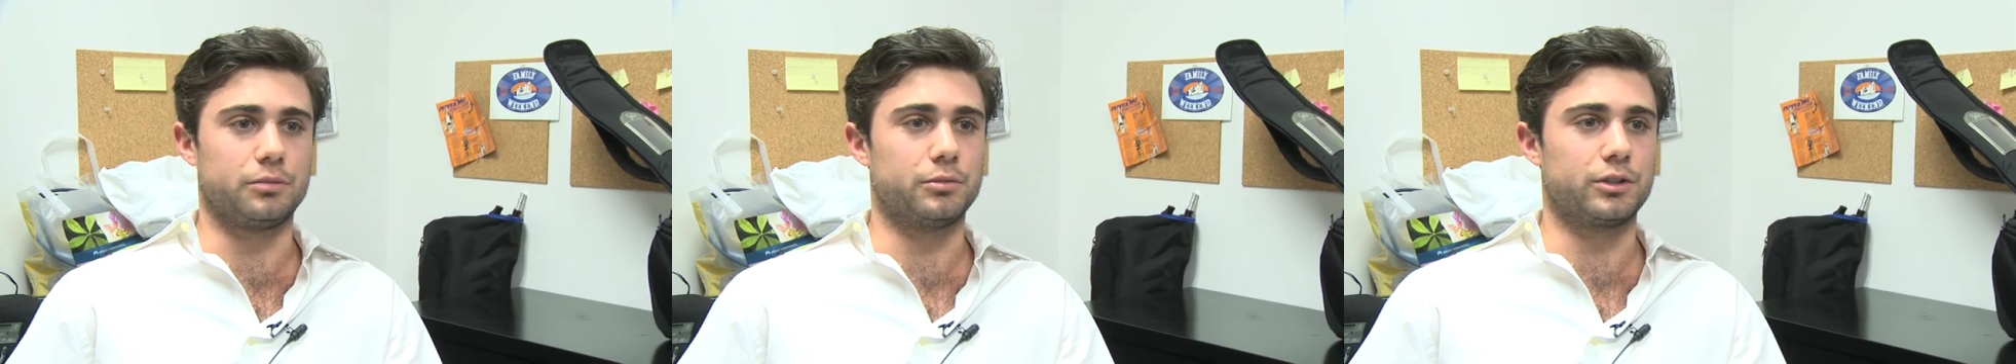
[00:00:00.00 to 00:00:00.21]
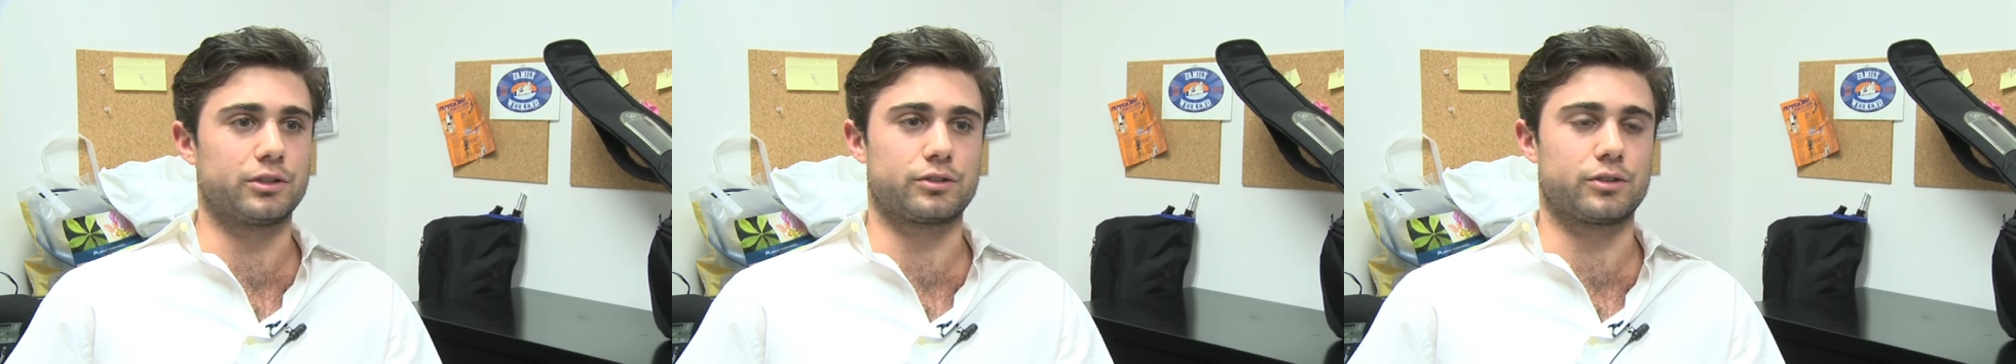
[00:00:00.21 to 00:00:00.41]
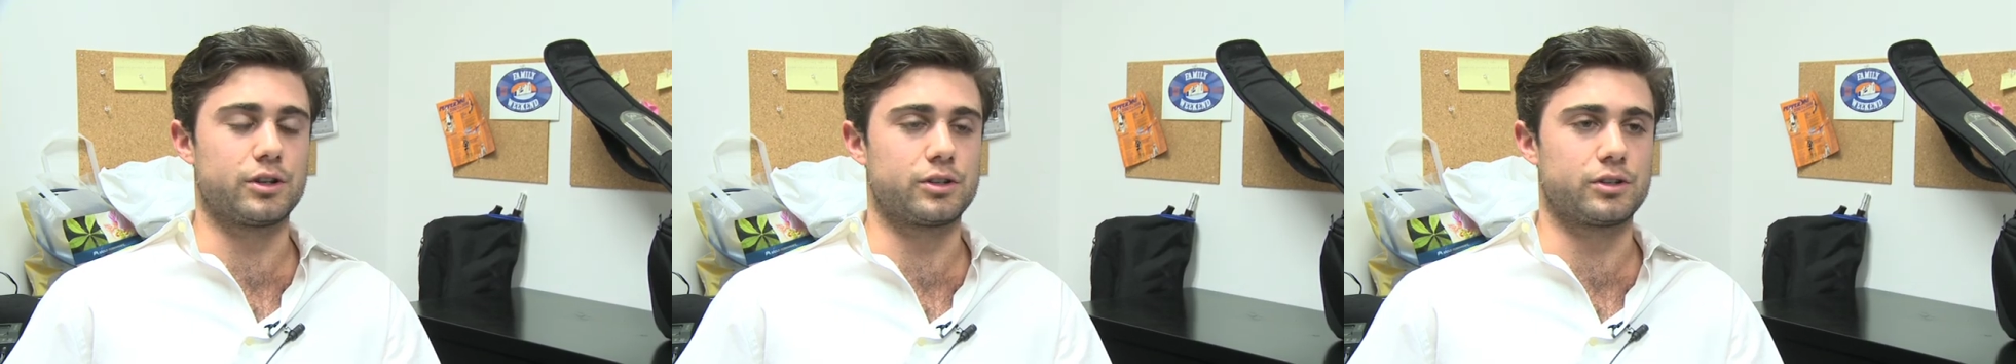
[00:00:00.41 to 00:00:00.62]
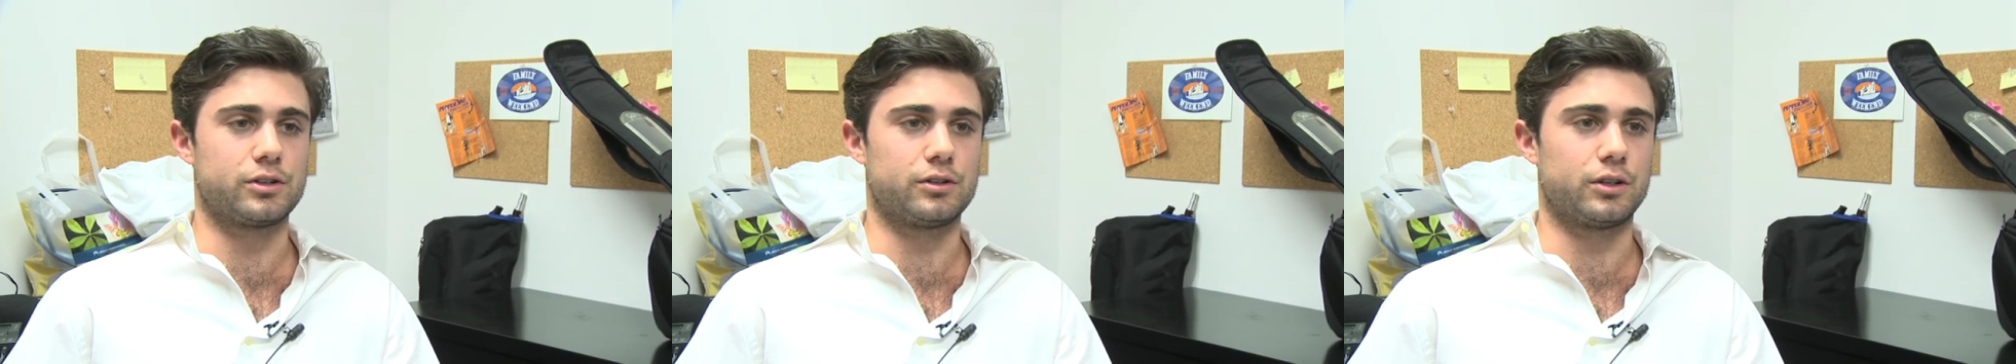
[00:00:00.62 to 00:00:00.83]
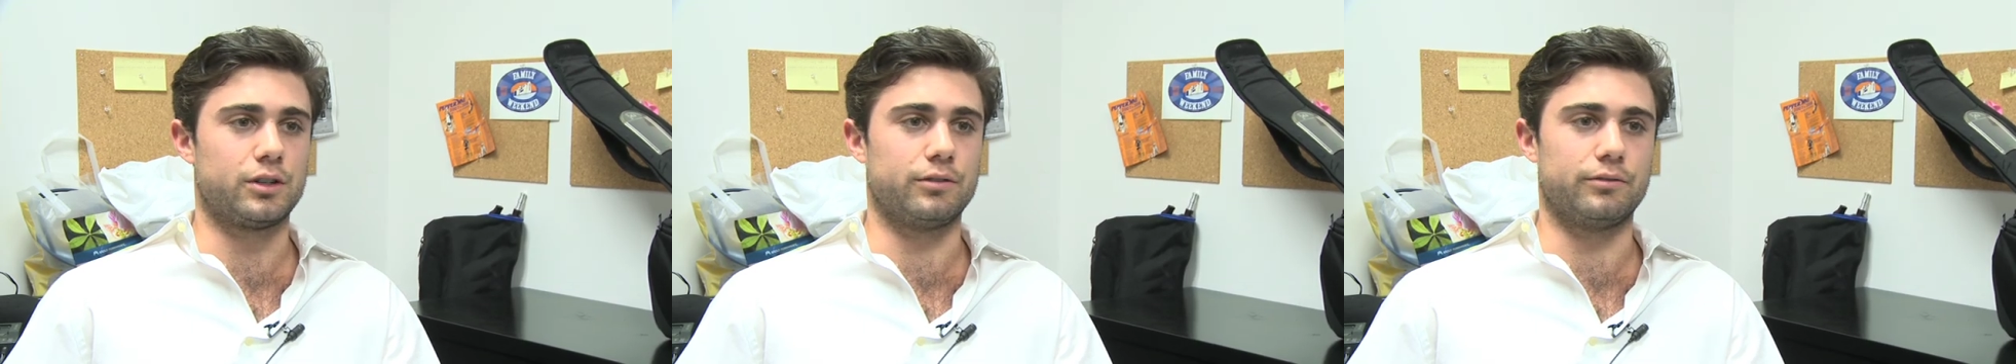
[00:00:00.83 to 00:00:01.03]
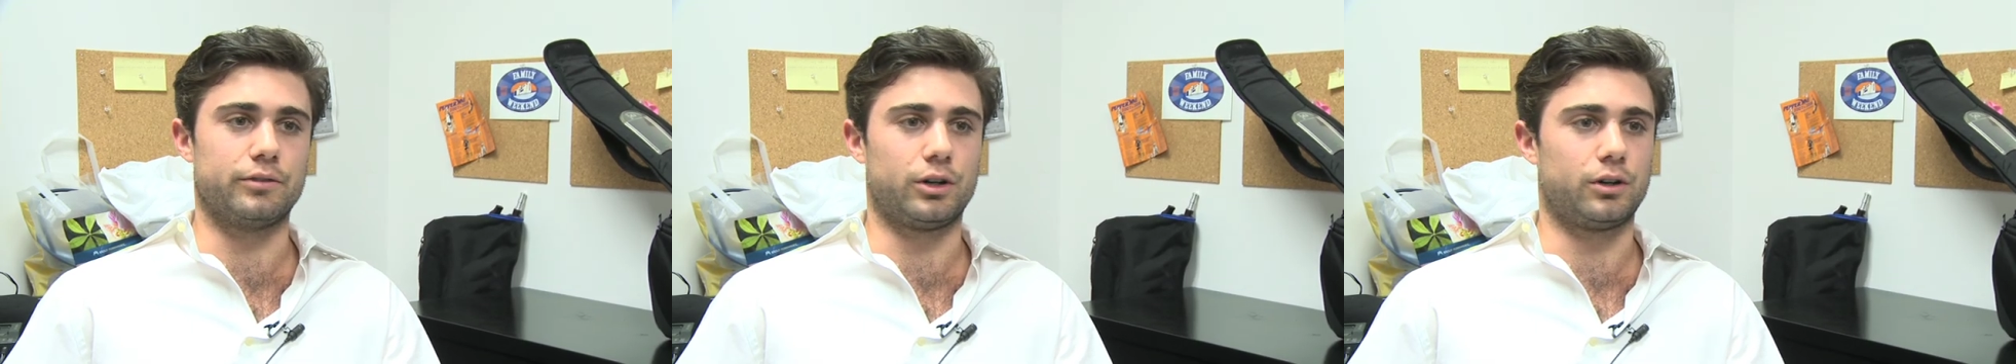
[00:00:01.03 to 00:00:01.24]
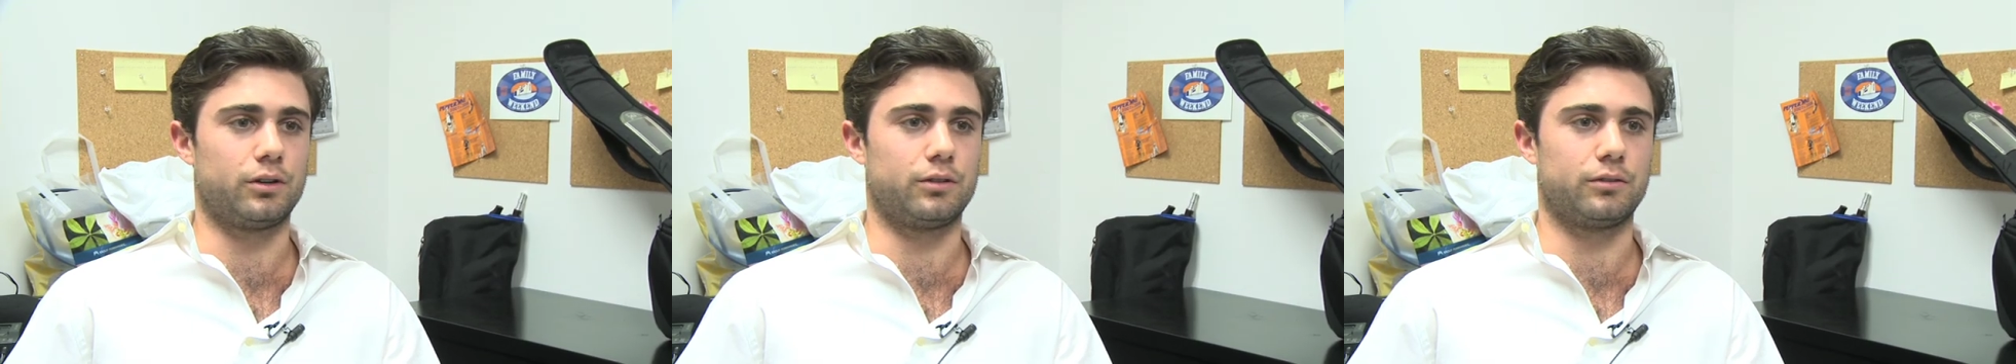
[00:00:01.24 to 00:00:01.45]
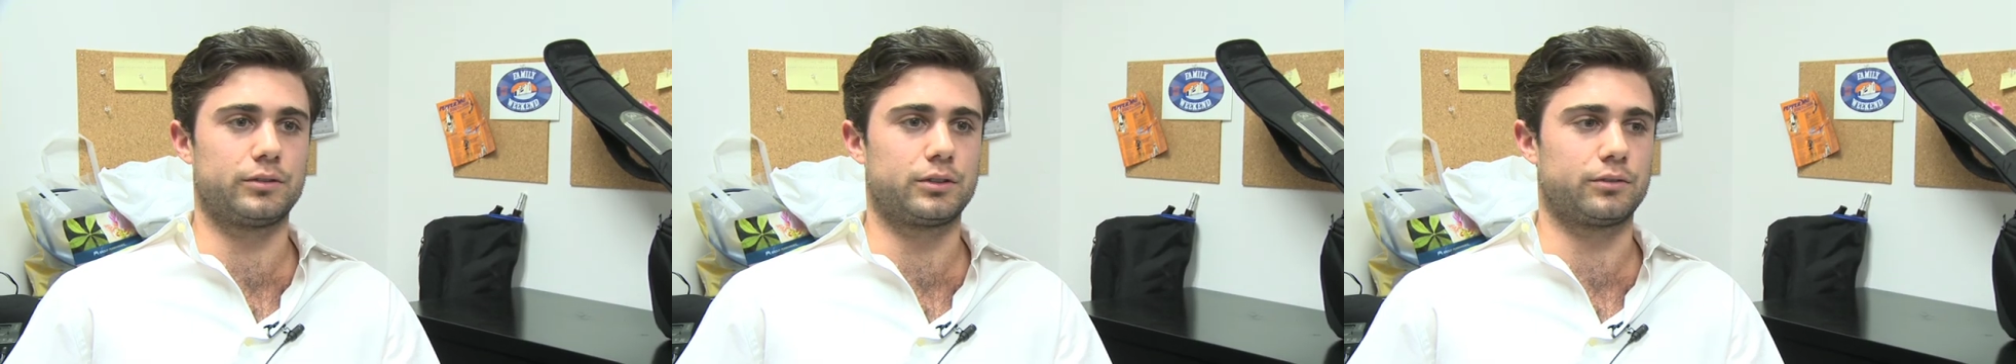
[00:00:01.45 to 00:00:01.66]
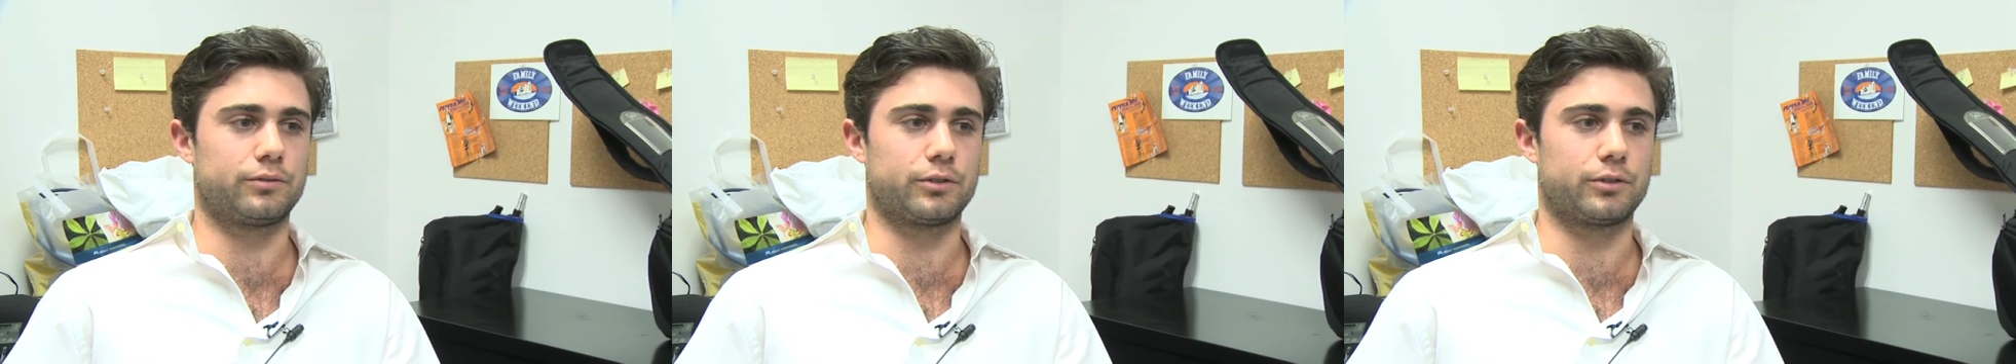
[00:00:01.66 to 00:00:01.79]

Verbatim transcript: administration involved